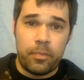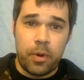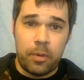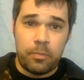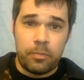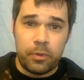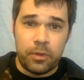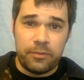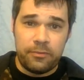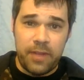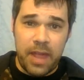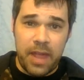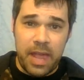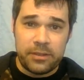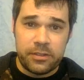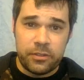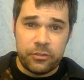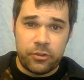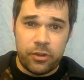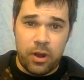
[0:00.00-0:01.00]
purple
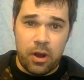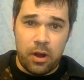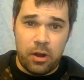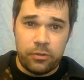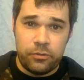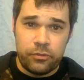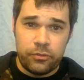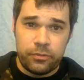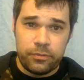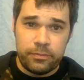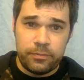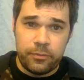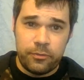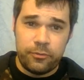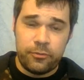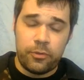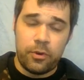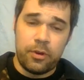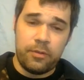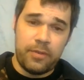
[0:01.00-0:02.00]
advantage cards
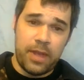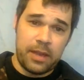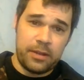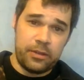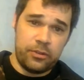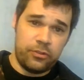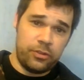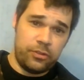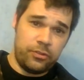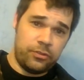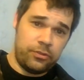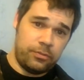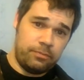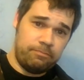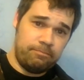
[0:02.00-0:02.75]
for advantages,